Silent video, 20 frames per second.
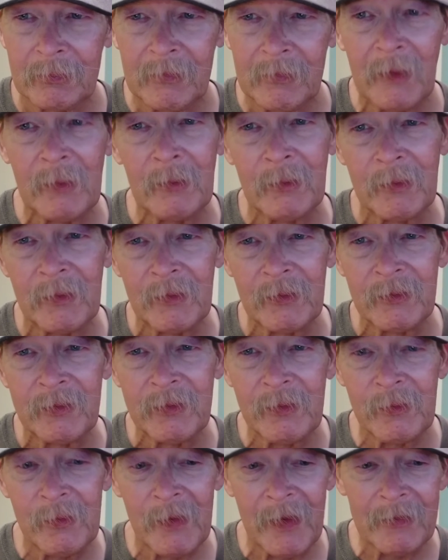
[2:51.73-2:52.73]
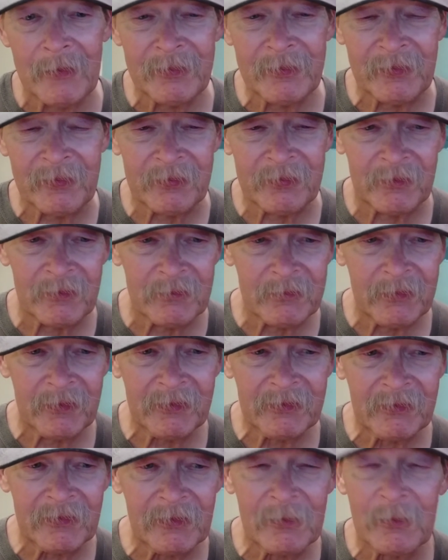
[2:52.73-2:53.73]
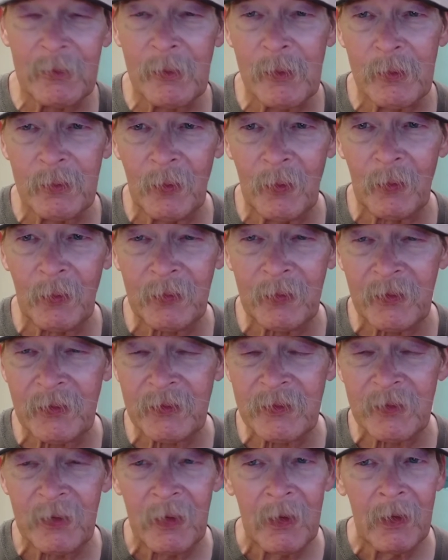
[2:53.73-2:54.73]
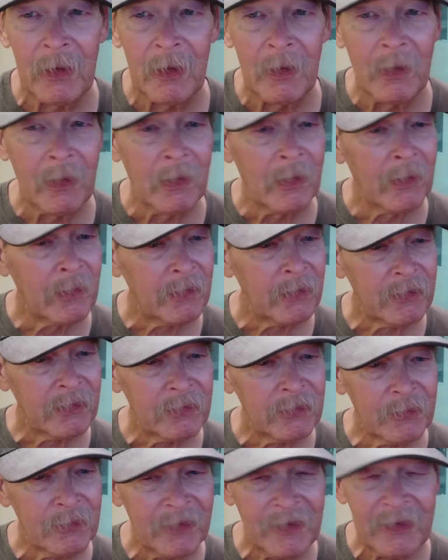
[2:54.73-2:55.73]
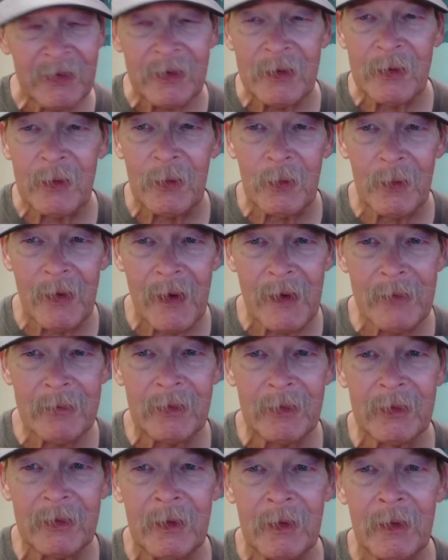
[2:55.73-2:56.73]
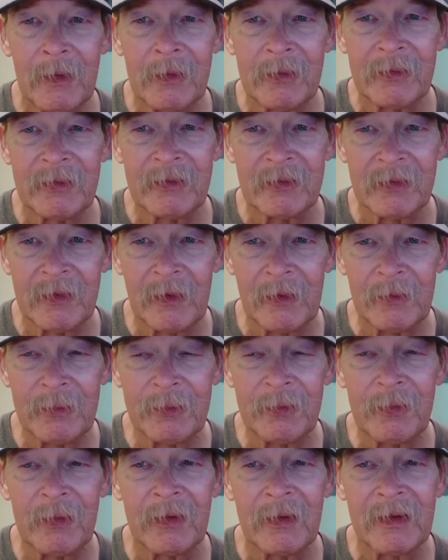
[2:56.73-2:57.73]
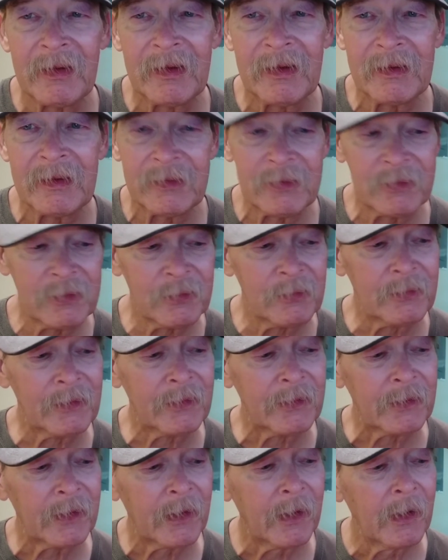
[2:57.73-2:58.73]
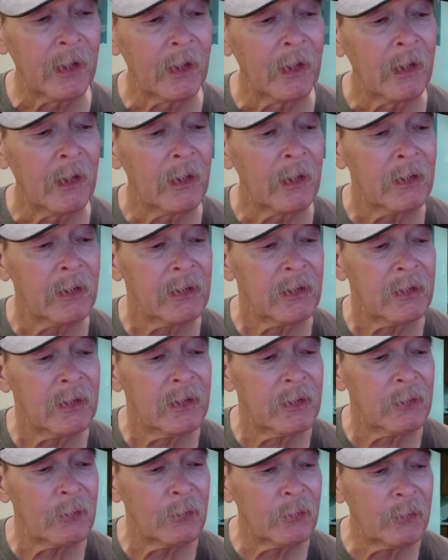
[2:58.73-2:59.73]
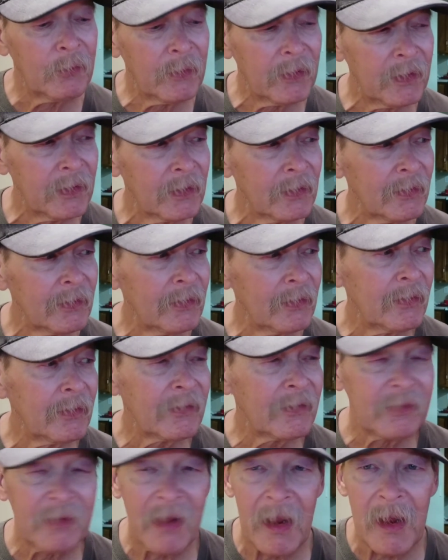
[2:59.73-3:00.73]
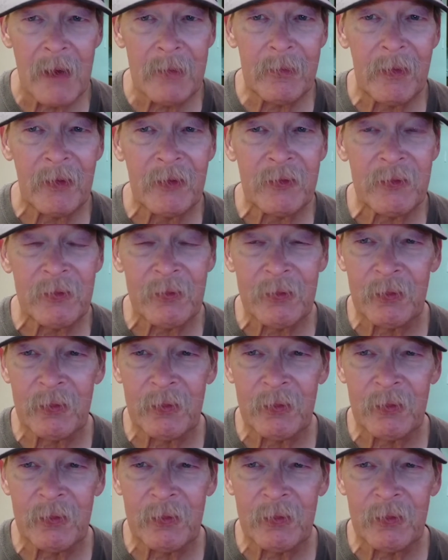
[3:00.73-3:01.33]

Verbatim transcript: That one or two amps is going to be at lower voltage. You ain't cramming stuff into it. It will damage your